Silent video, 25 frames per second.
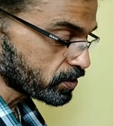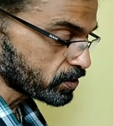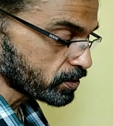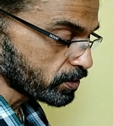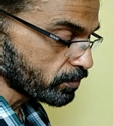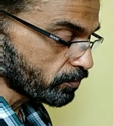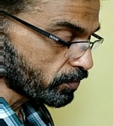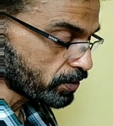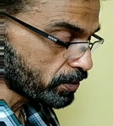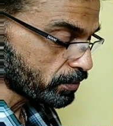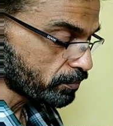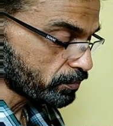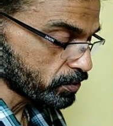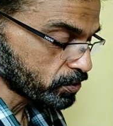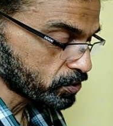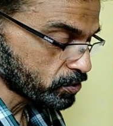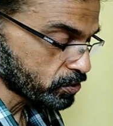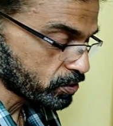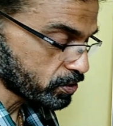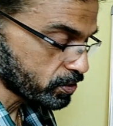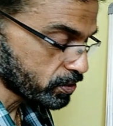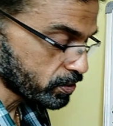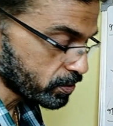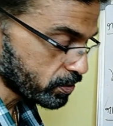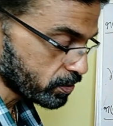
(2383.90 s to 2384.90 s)
is the one which
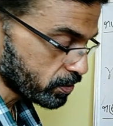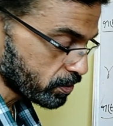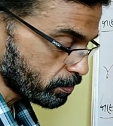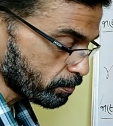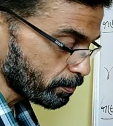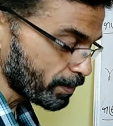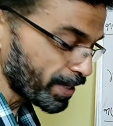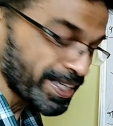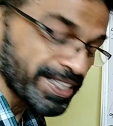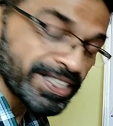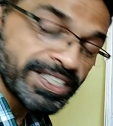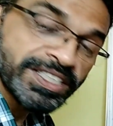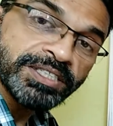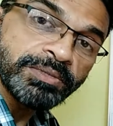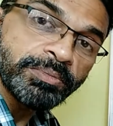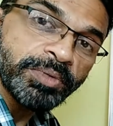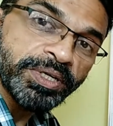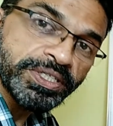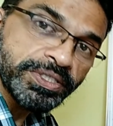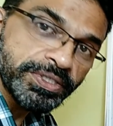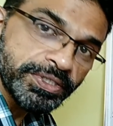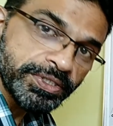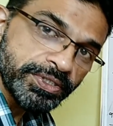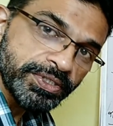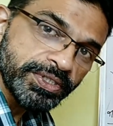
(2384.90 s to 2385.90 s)

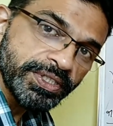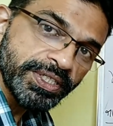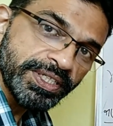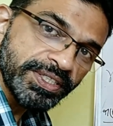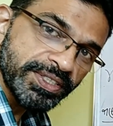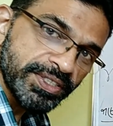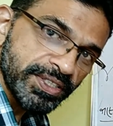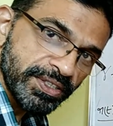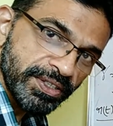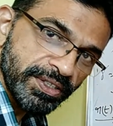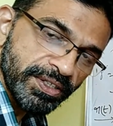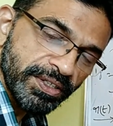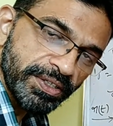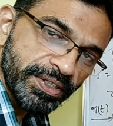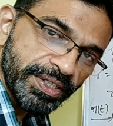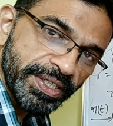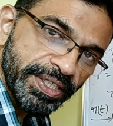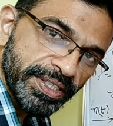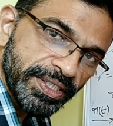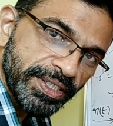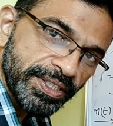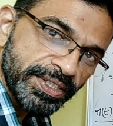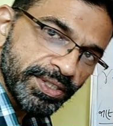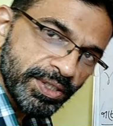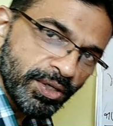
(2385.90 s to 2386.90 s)
maximizes the SNR
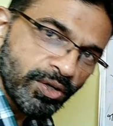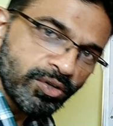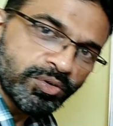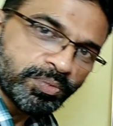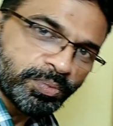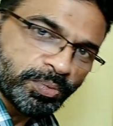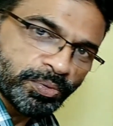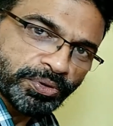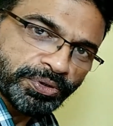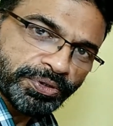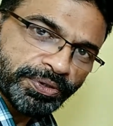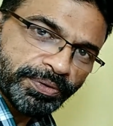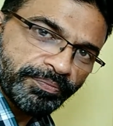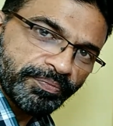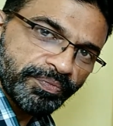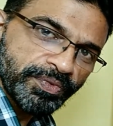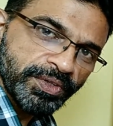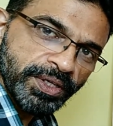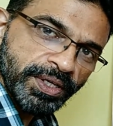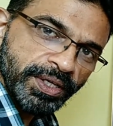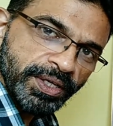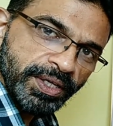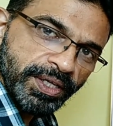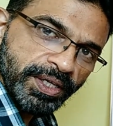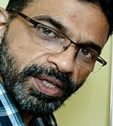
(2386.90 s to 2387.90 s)
at its output.
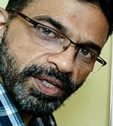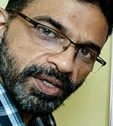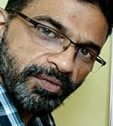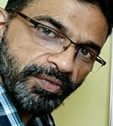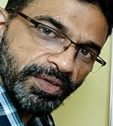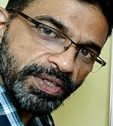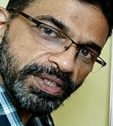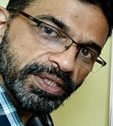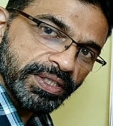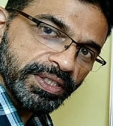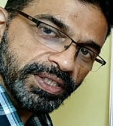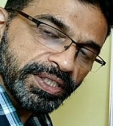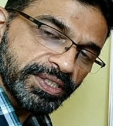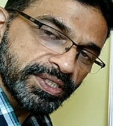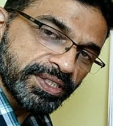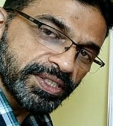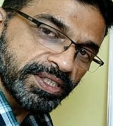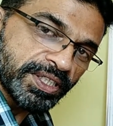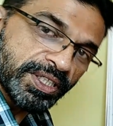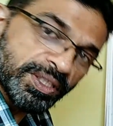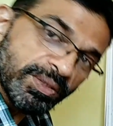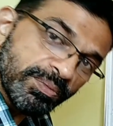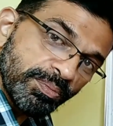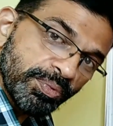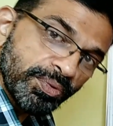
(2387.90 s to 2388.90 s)
When its
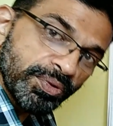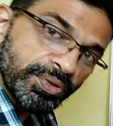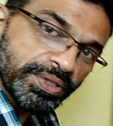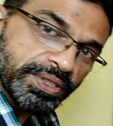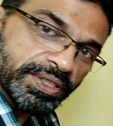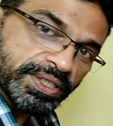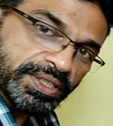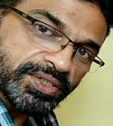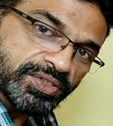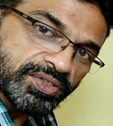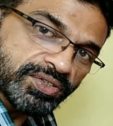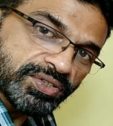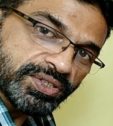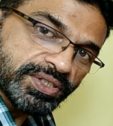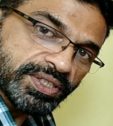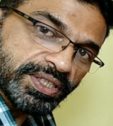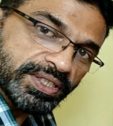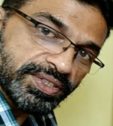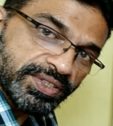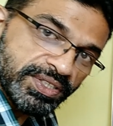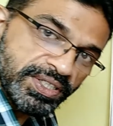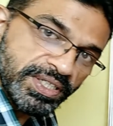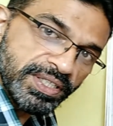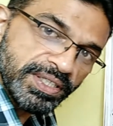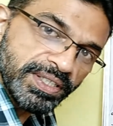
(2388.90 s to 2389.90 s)
input is a
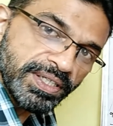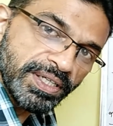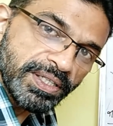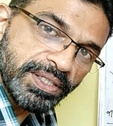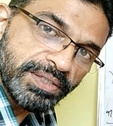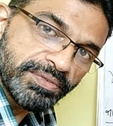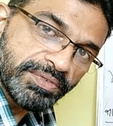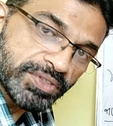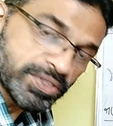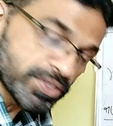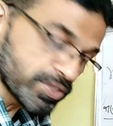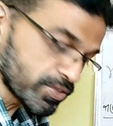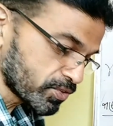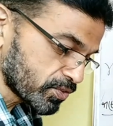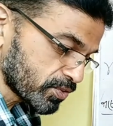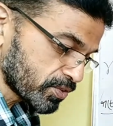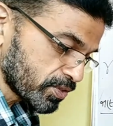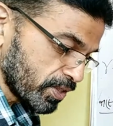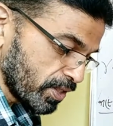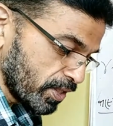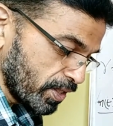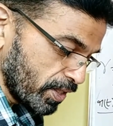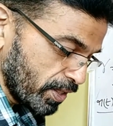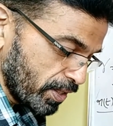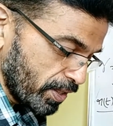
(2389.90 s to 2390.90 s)
signal which
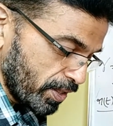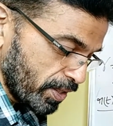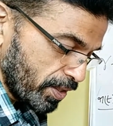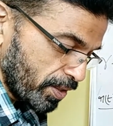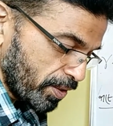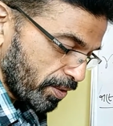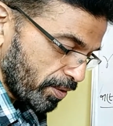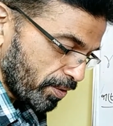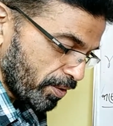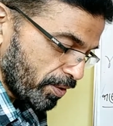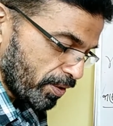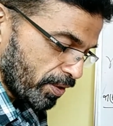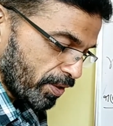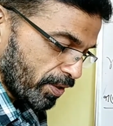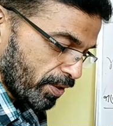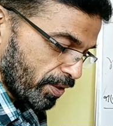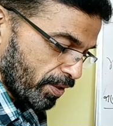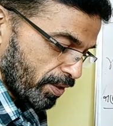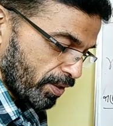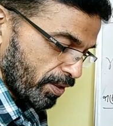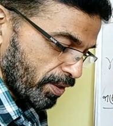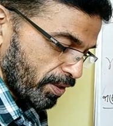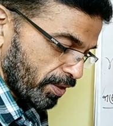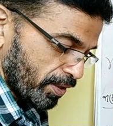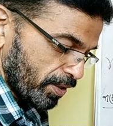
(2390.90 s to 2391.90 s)

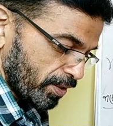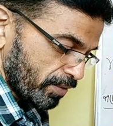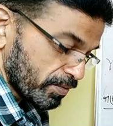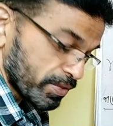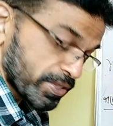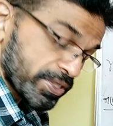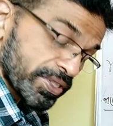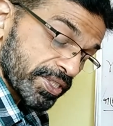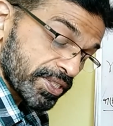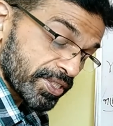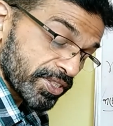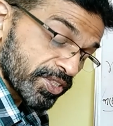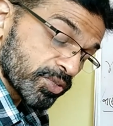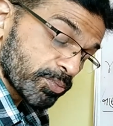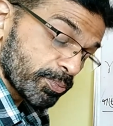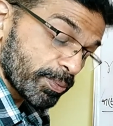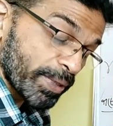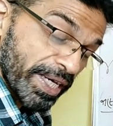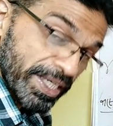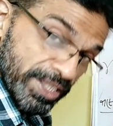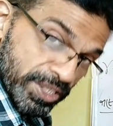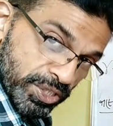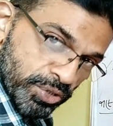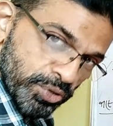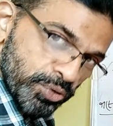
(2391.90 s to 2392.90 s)
it is
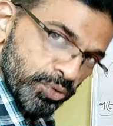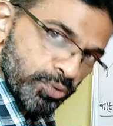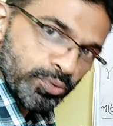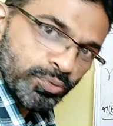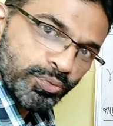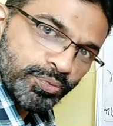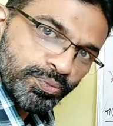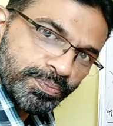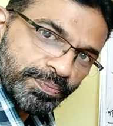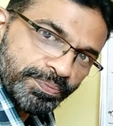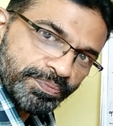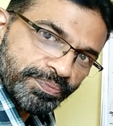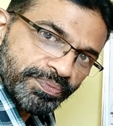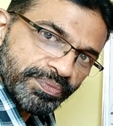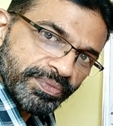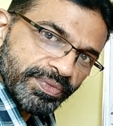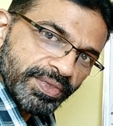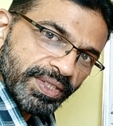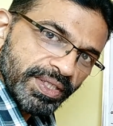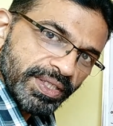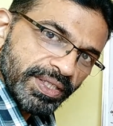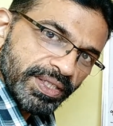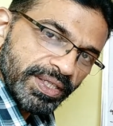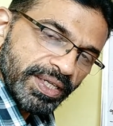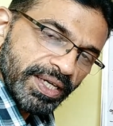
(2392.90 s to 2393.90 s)
matched to,
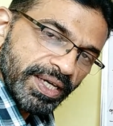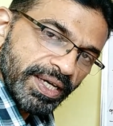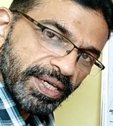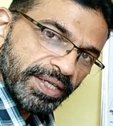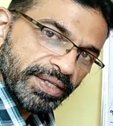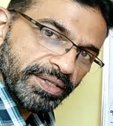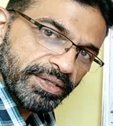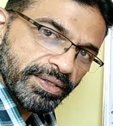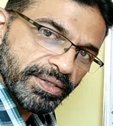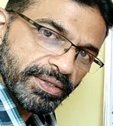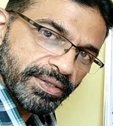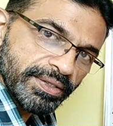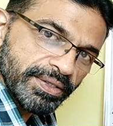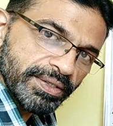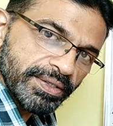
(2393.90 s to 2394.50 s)
and